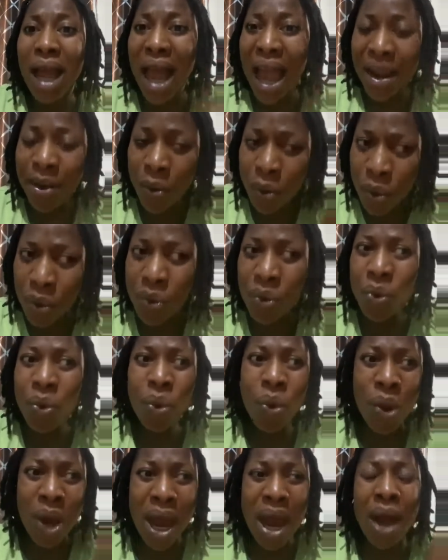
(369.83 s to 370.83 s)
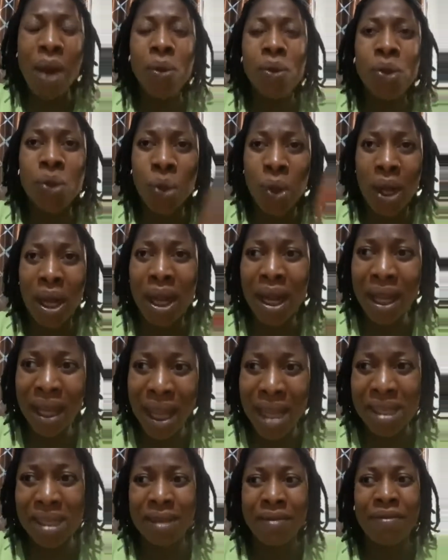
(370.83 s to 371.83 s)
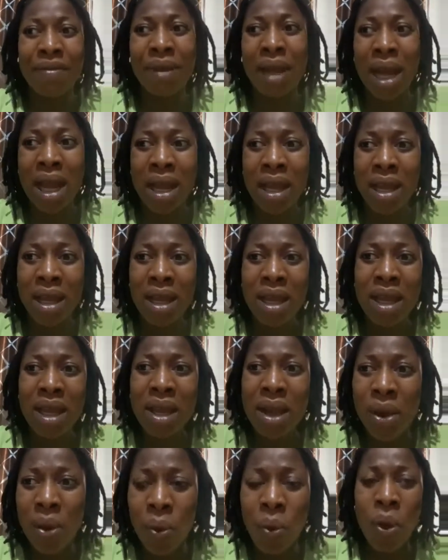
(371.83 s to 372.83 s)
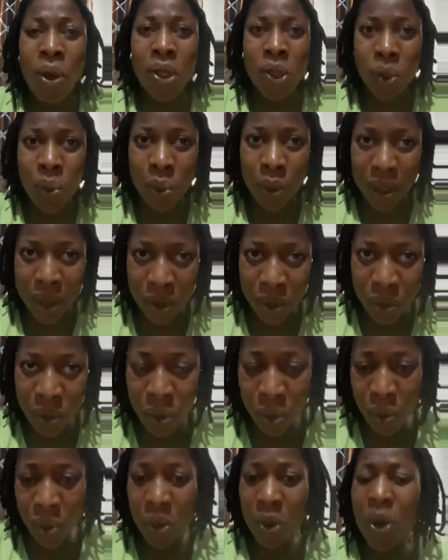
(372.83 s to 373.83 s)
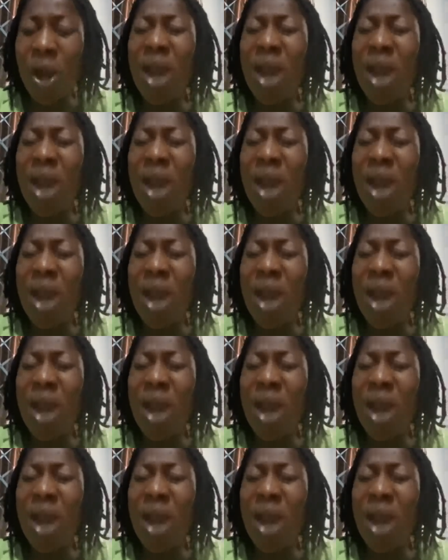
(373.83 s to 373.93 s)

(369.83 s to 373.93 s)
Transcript: I don't know how to classify what we do.